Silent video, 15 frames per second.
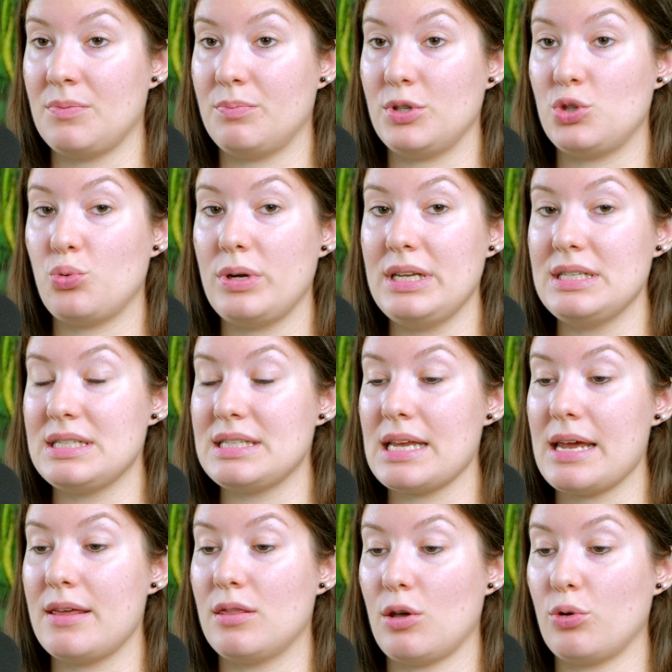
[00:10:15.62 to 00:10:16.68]
Between,
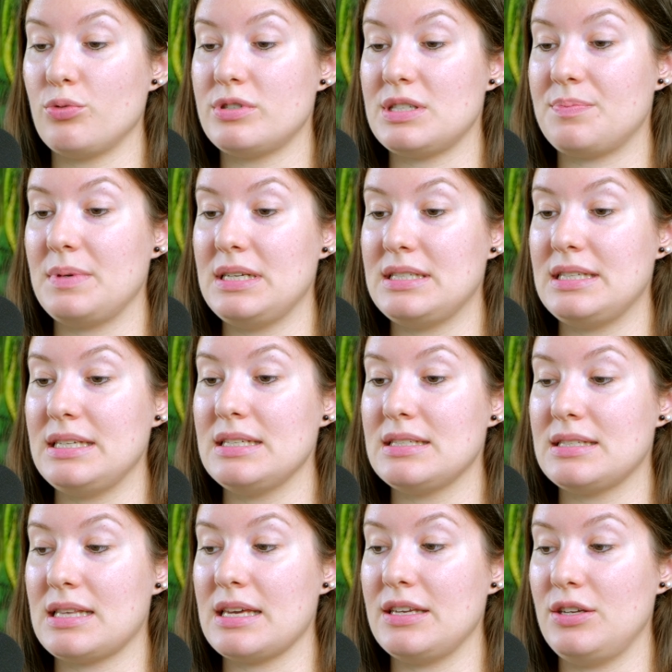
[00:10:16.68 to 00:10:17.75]
say, those
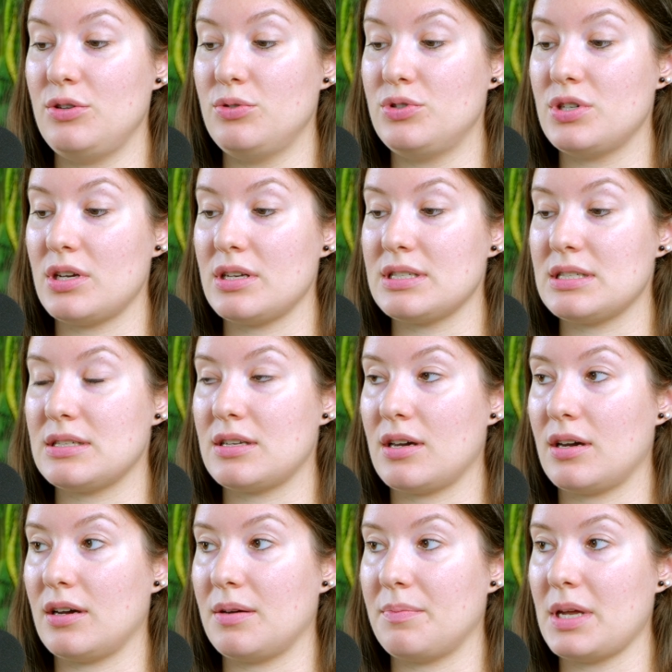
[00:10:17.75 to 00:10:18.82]
species that you just
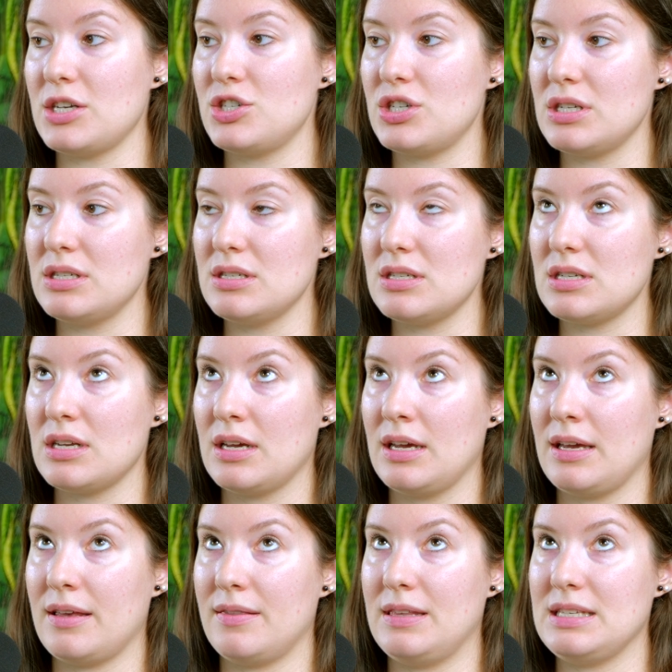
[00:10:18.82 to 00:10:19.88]
mentioned,
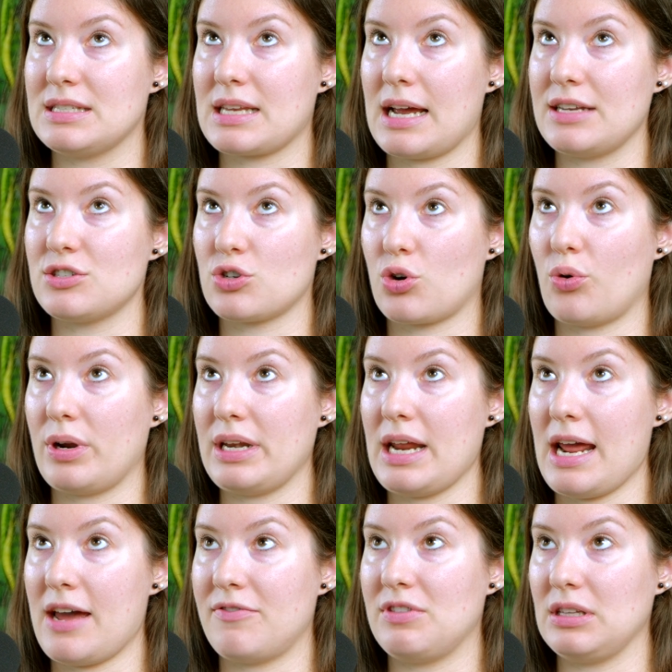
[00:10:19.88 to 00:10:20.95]
these guys are going to
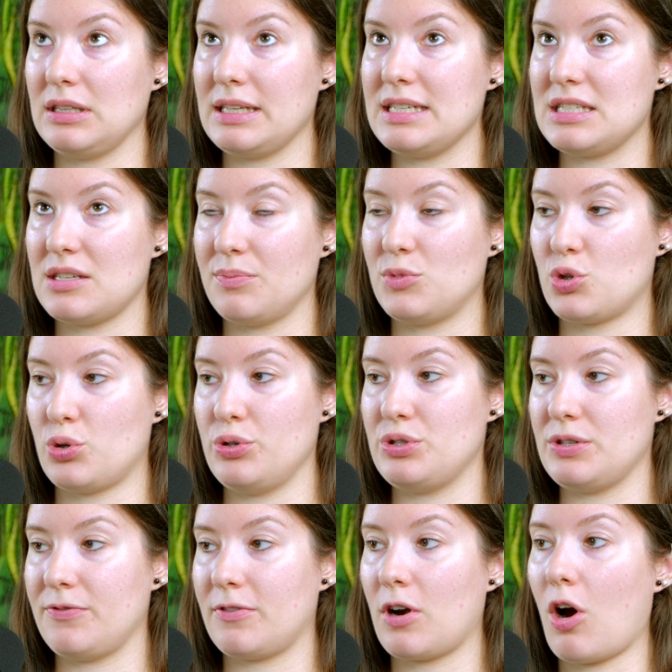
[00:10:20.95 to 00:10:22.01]
have the least
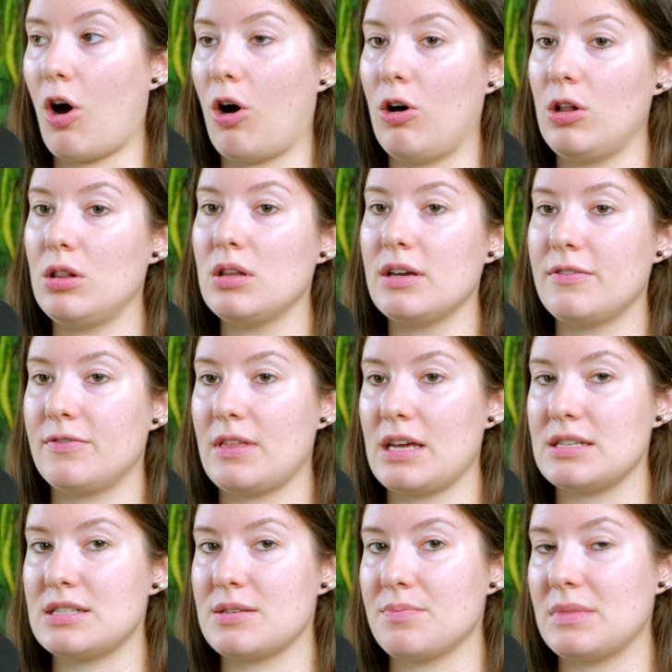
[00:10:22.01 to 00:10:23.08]
obtrusive call, if
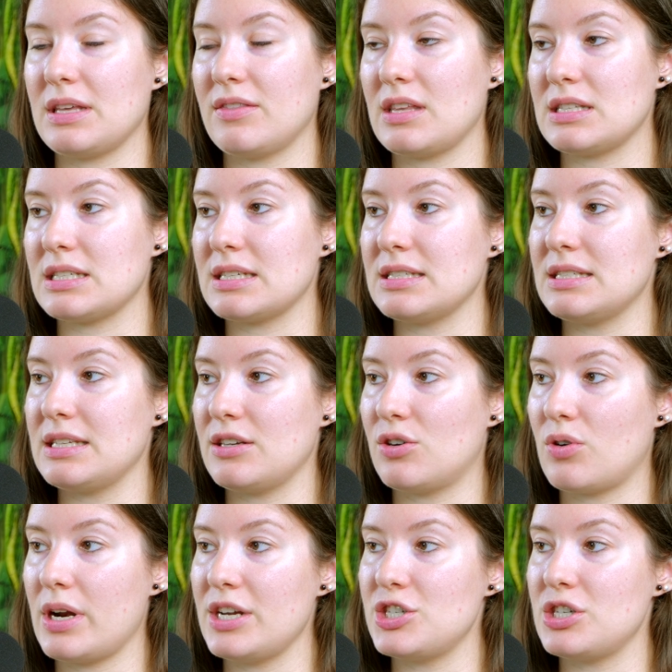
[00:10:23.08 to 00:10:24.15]
that's something that's
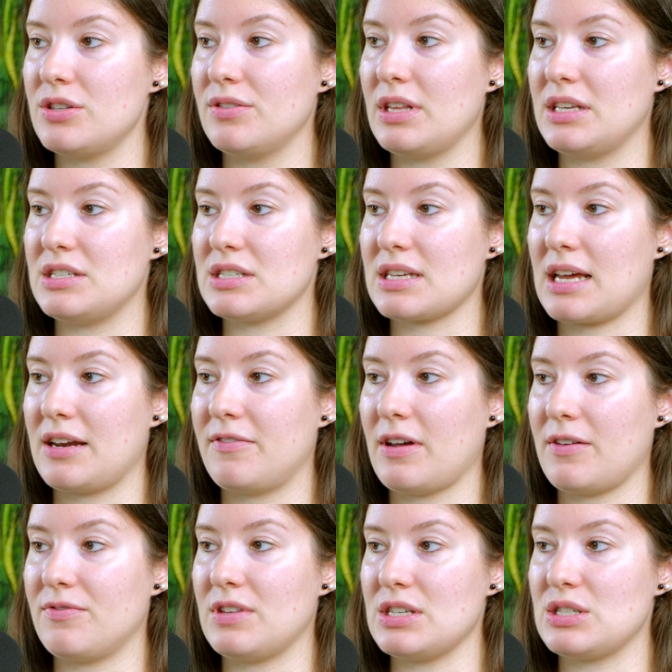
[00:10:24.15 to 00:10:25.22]
consideration. They just kind of
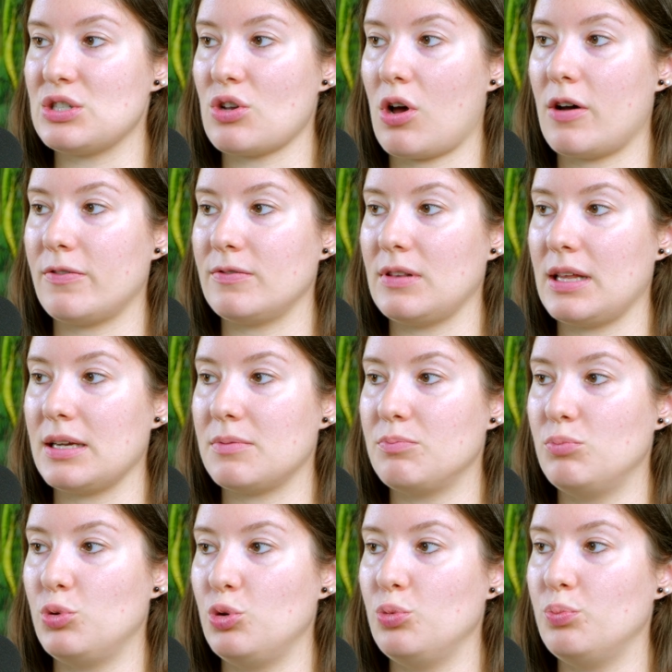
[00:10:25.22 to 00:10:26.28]
have this soft, like,
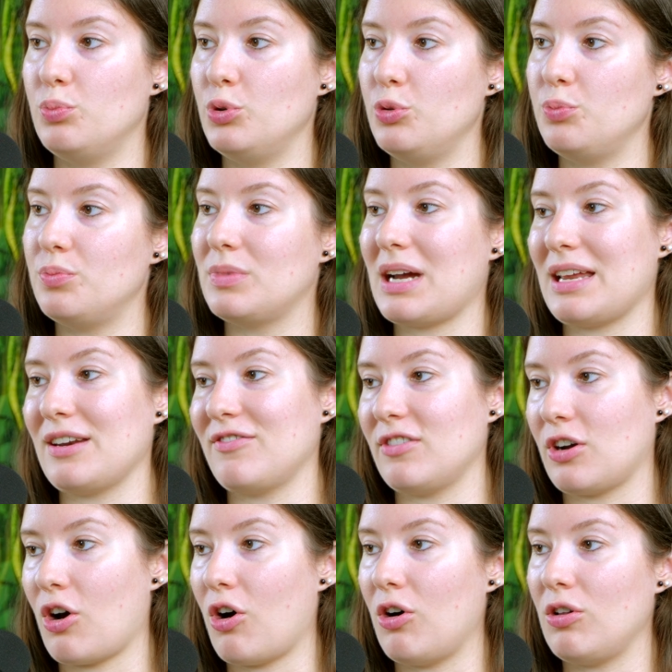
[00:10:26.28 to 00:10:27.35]
boop, boop kind of a
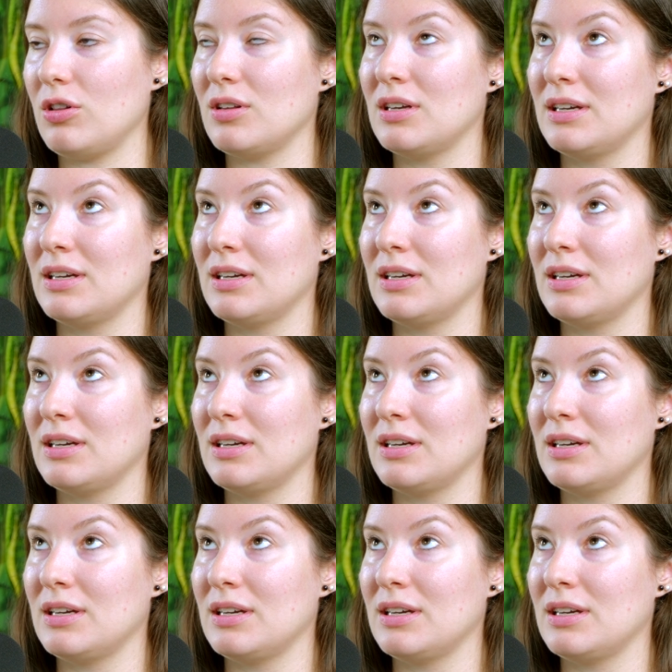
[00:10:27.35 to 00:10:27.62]
call.